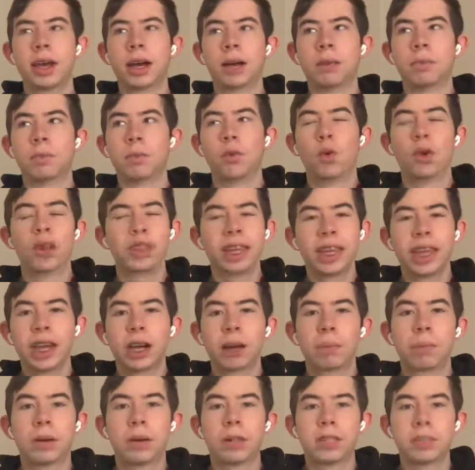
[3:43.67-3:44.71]
what the
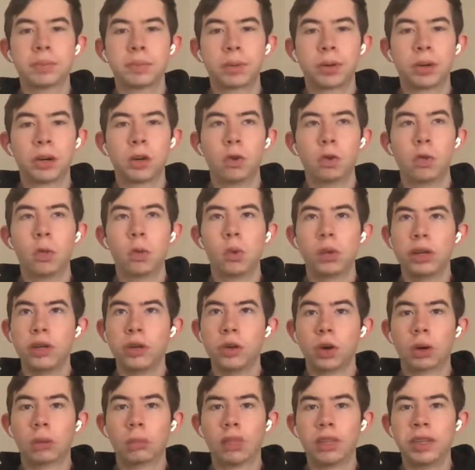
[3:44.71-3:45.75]
AirPods Pro would
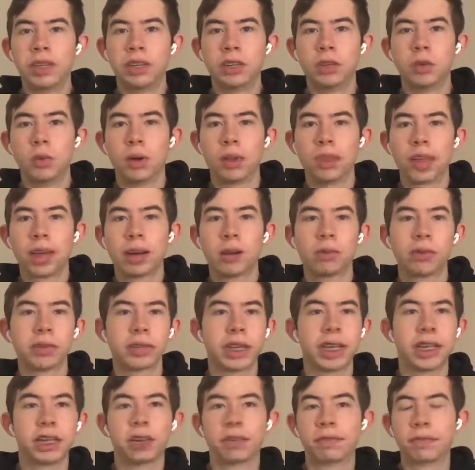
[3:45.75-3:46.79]
normally do without
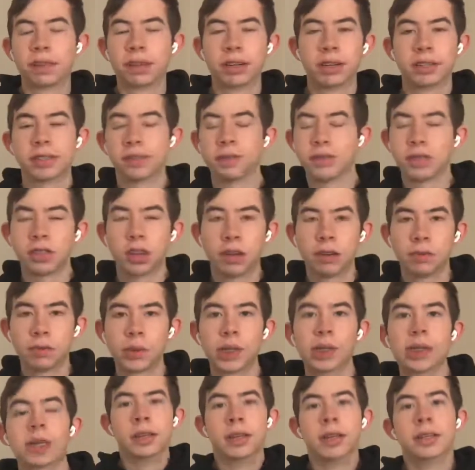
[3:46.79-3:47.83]
interference of software.